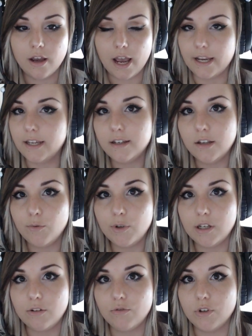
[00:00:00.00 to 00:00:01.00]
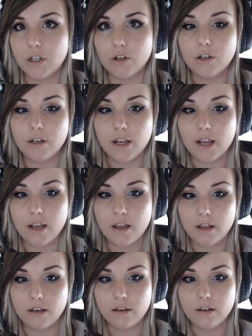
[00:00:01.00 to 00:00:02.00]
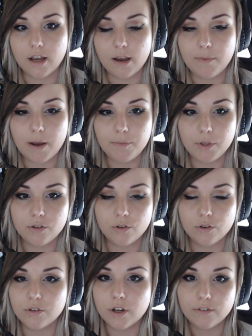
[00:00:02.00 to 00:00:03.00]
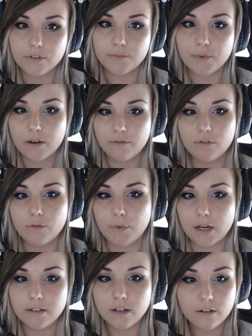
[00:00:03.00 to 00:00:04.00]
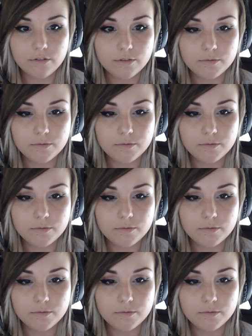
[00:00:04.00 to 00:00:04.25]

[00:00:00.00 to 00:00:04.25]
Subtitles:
I can deal with it really good, and I'm happy to also have some time for myself.